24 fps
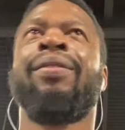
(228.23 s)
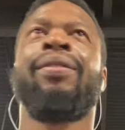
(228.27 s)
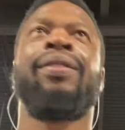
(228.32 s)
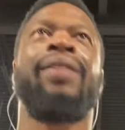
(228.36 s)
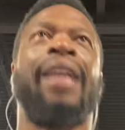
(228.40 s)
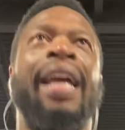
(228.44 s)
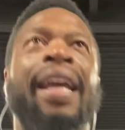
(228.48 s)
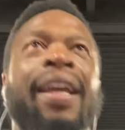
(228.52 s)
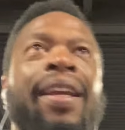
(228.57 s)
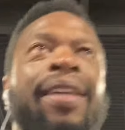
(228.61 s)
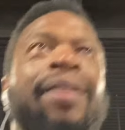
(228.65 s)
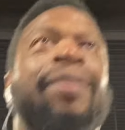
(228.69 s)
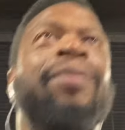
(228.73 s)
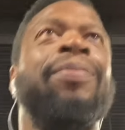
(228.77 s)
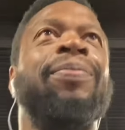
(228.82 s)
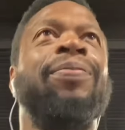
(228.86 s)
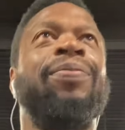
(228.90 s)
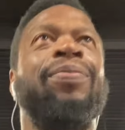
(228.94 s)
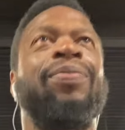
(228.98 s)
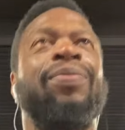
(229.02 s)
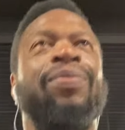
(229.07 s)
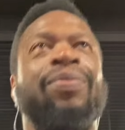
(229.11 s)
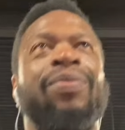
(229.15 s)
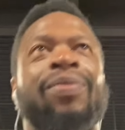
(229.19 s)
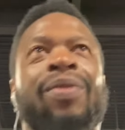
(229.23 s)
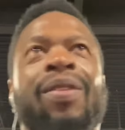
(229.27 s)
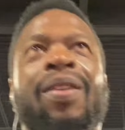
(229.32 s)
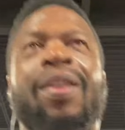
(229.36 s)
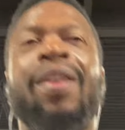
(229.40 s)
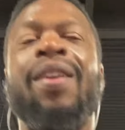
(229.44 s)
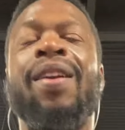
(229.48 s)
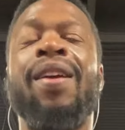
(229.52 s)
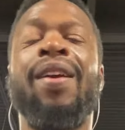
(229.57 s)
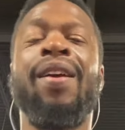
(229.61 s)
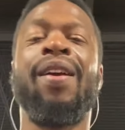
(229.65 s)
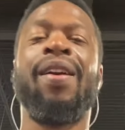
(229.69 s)
Dang.
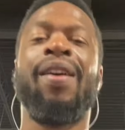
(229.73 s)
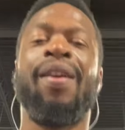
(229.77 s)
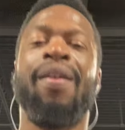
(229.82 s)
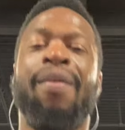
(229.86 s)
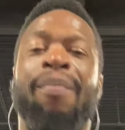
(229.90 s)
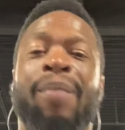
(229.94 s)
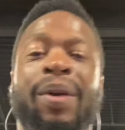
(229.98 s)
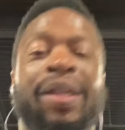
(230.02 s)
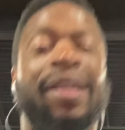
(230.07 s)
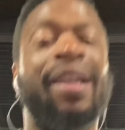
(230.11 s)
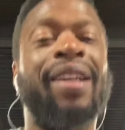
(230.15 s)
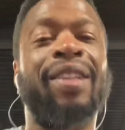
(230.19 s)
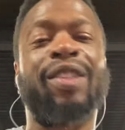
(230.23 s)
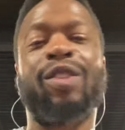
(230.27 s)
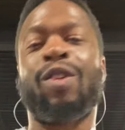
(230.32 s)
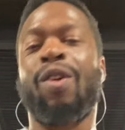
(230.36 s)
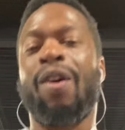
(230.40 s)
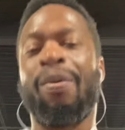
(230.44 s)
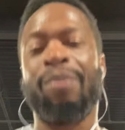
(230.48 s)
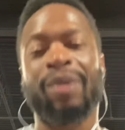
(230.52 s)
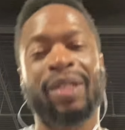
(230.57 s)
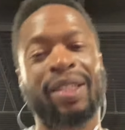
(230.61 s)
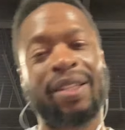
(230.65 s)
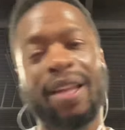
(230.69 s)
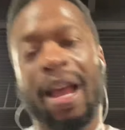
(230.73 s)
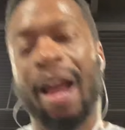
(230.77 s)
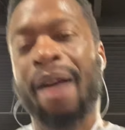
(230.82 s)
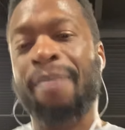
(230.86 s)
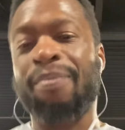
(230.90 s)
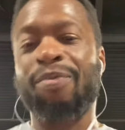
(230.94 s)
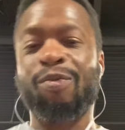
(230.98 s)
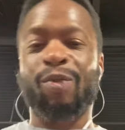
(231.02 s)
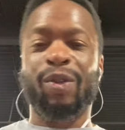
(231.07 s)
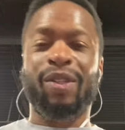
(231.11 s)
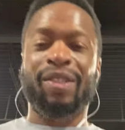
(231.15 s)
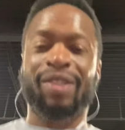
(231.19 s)
But yeah, so I'm going to stop
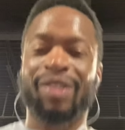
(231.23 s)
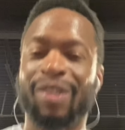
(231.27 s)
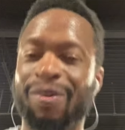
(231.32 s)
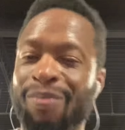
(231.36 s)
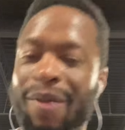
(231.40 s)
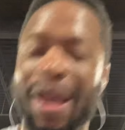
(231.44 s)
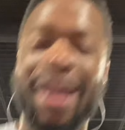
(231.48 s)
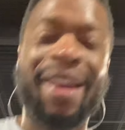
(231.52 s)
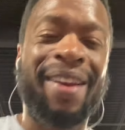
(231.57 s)
with the tomato.